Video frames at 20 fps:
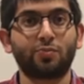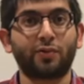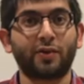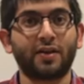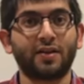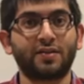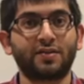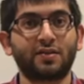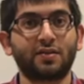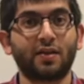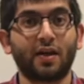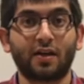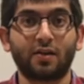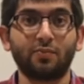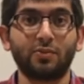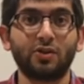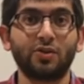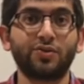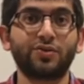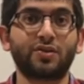brace that
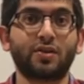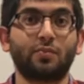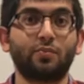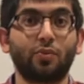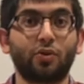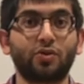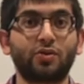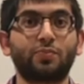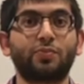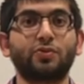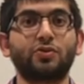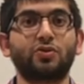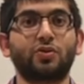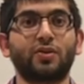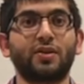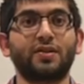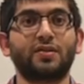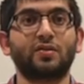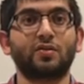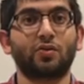can be used on multiple
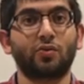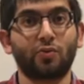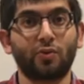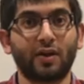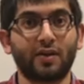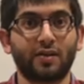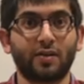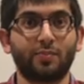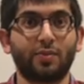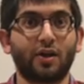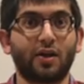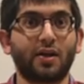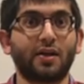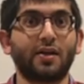joints throughout the body.